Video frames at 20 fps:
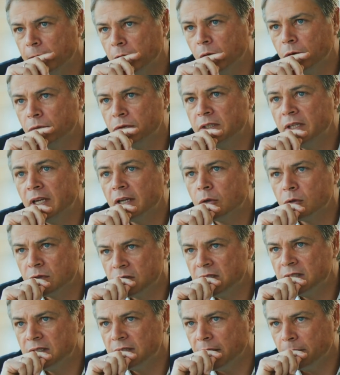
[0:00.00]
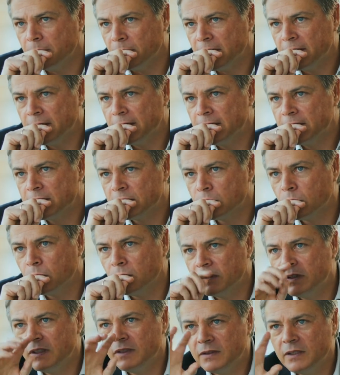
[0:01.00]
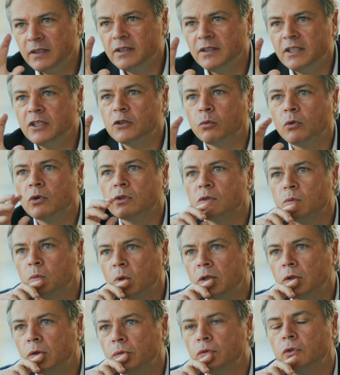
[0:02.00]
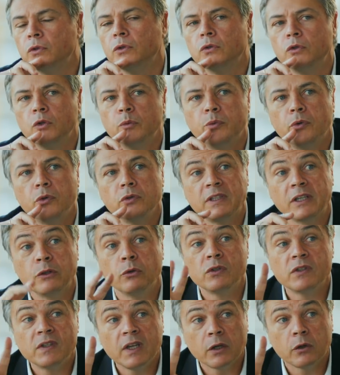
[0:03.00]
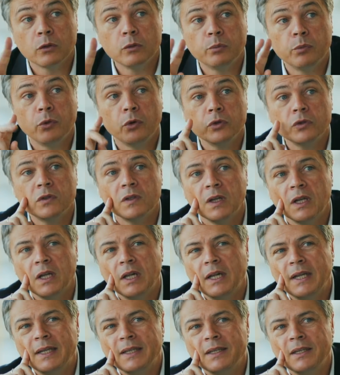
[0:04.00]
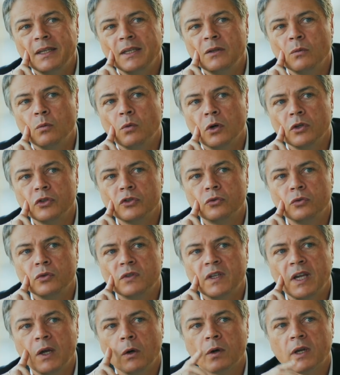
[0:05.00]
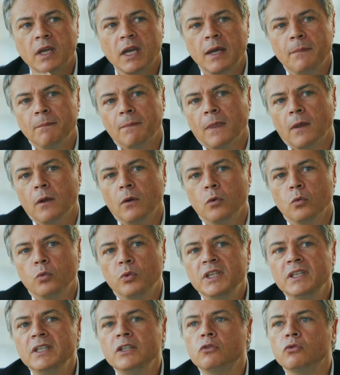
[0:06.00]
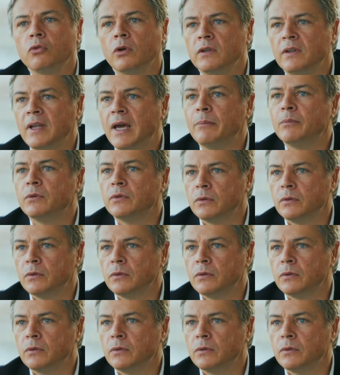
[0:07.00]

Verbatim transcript: uh, of the ecosystem. So th th this was one of the, the points. And the second point it was to say, okay, uh, we need to adapt